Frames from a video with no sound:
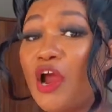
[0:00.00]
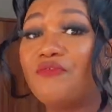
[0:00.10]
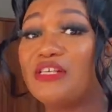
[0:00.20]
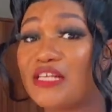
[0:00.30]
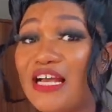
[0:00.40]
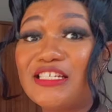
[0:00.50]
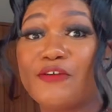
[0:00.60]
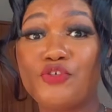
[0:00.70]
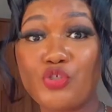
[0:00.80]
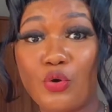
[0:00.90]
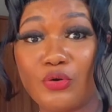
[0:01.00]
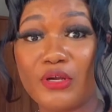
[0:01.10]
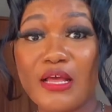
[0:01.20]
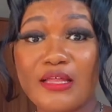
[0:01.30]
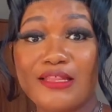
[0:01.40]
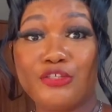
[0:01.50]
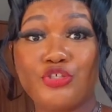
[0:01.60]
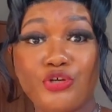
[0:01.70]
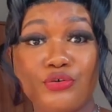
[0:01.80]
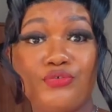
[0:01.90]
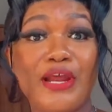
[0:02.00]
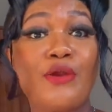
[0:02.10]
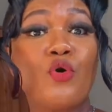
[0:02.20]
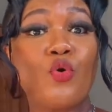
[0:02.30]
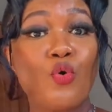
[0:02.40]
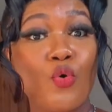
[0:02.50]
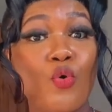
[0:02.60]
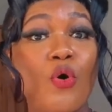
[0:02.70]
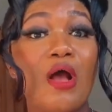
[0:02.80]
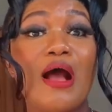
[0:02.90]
Research have shown that children who